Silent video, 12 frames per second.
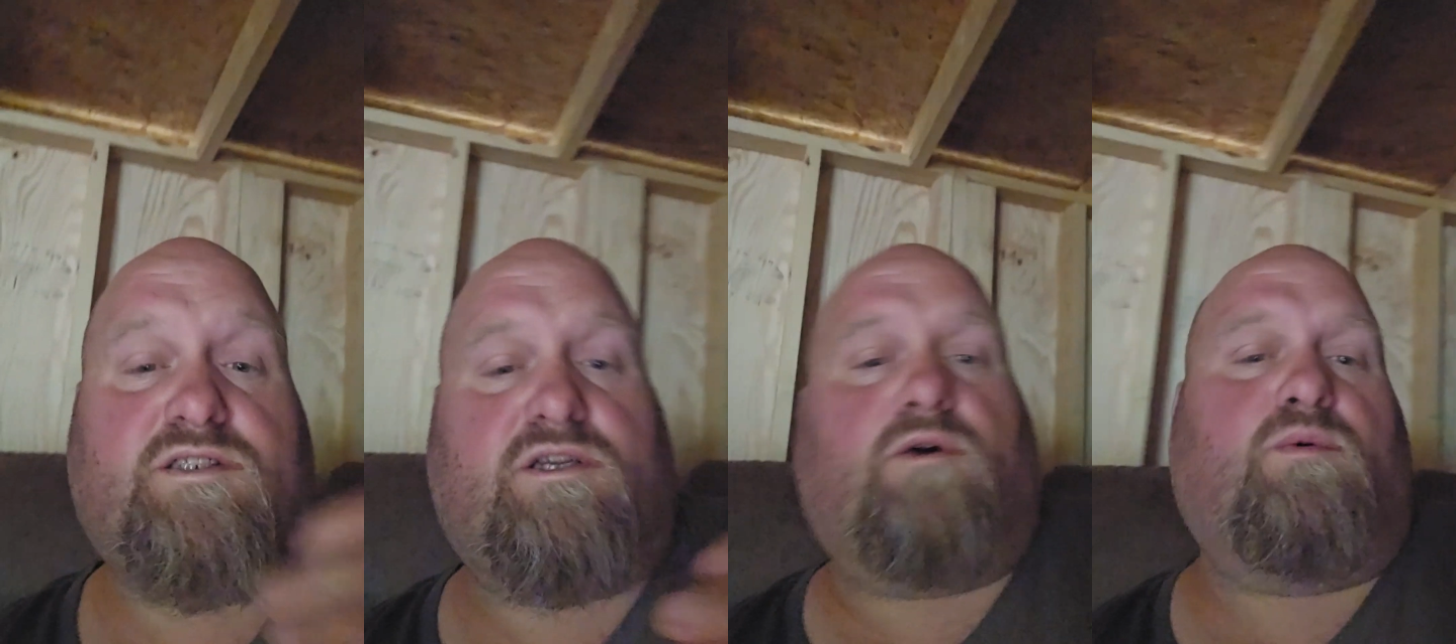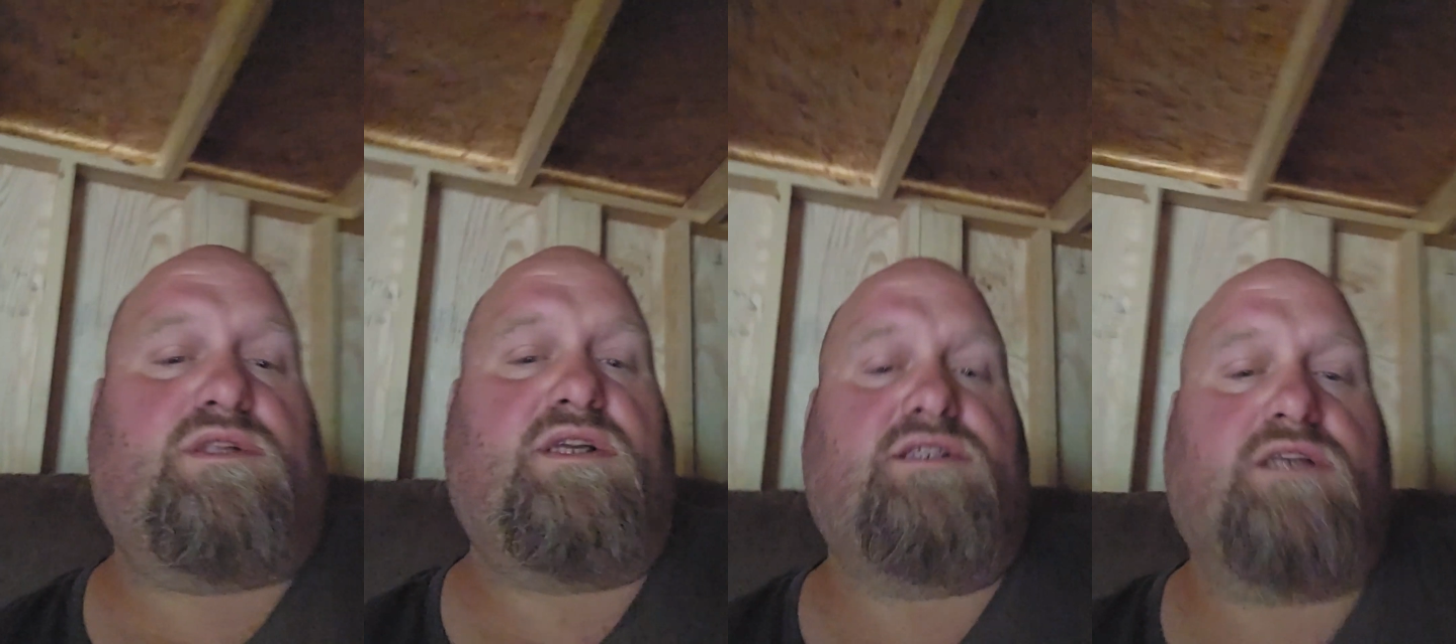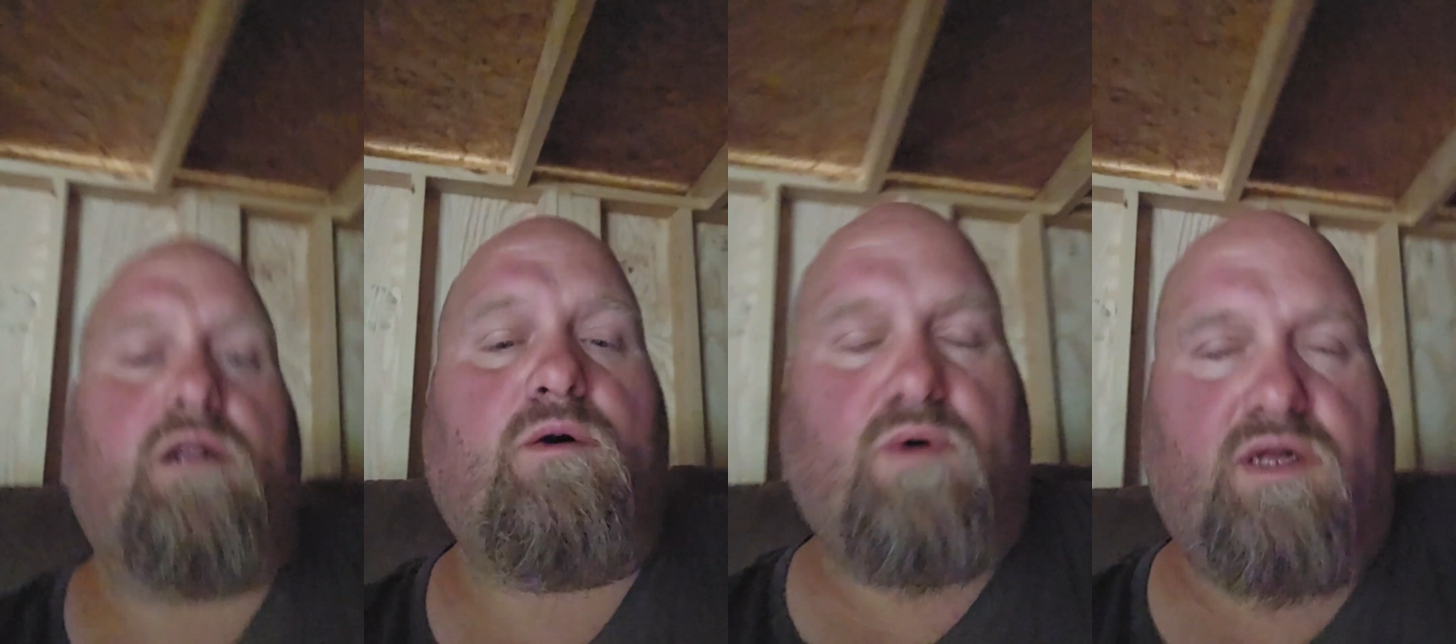So with these
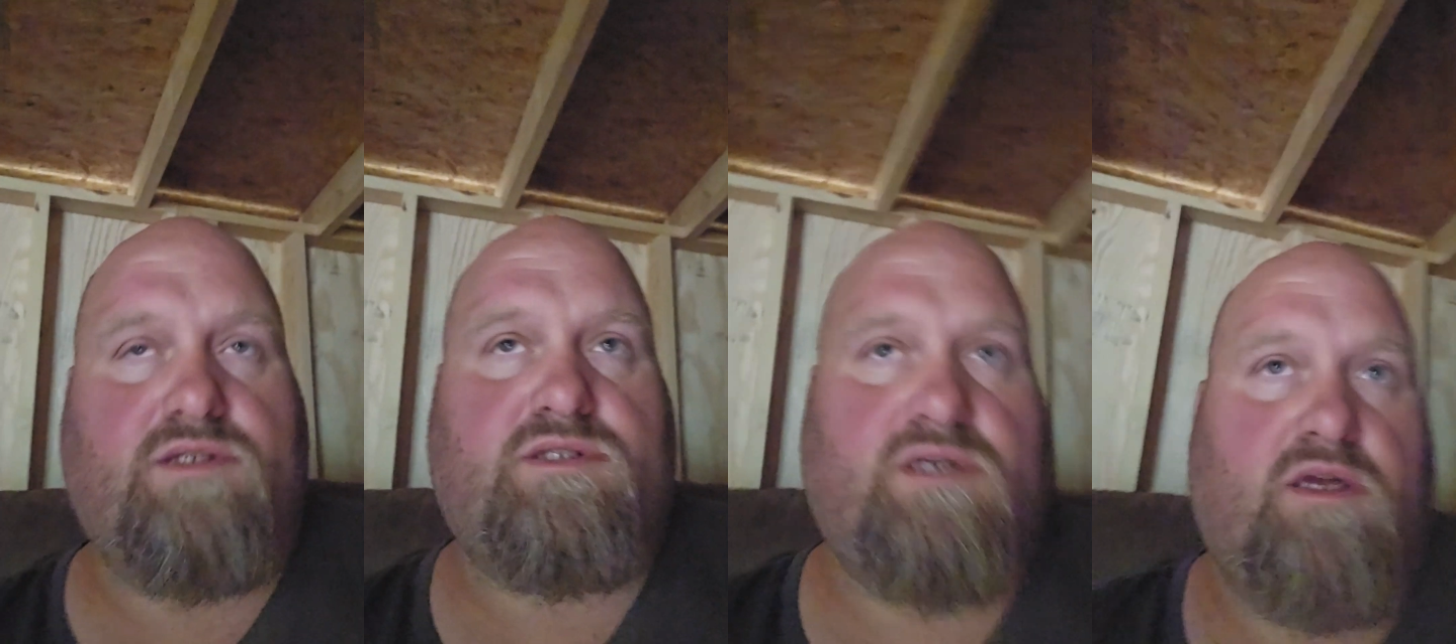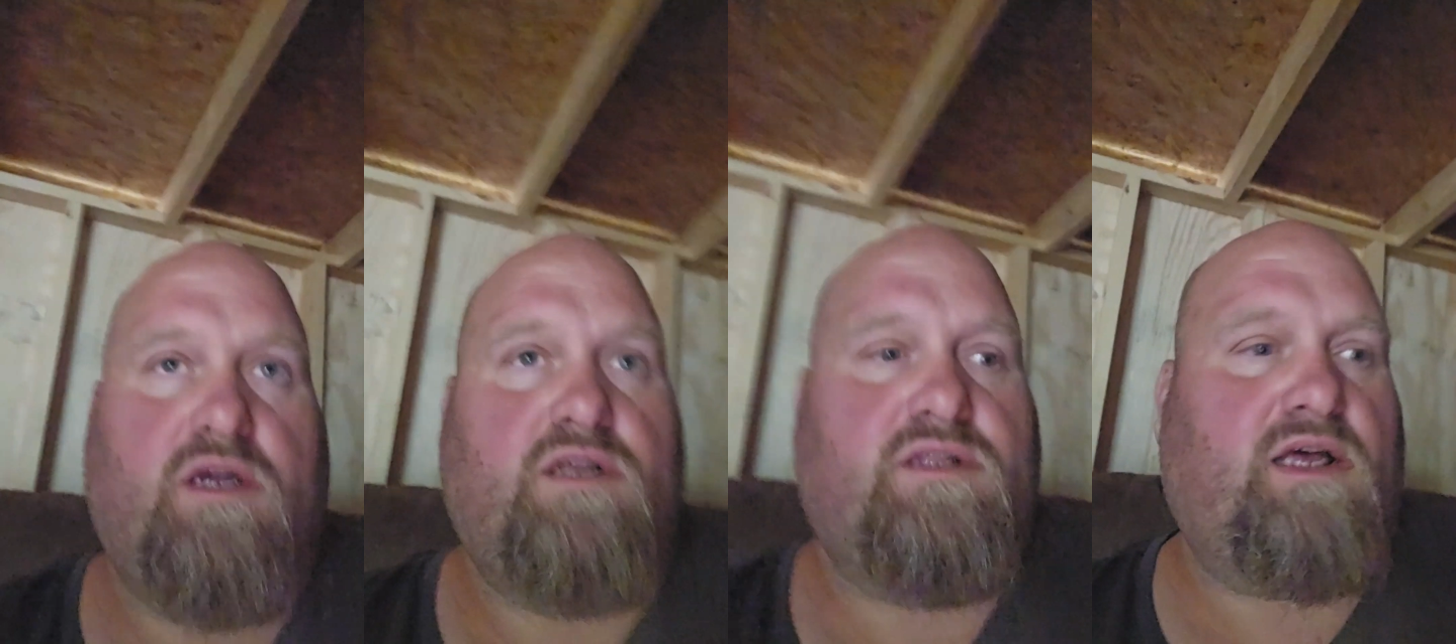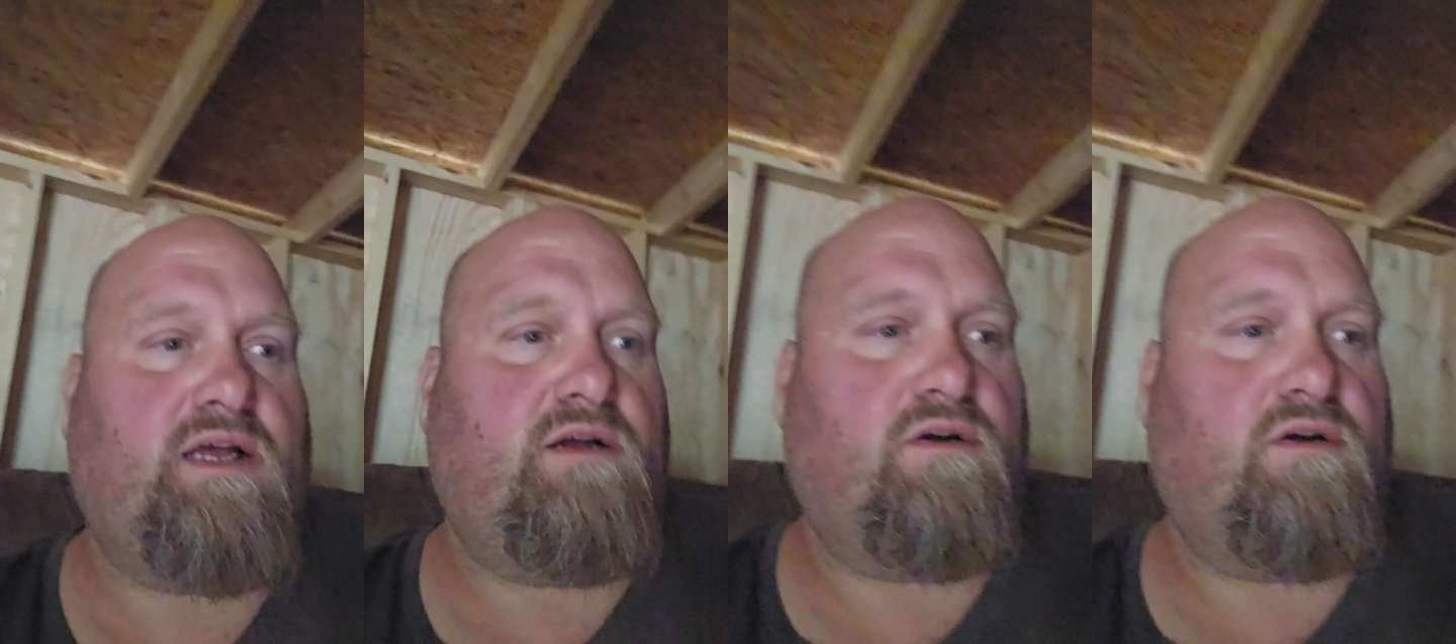little ones that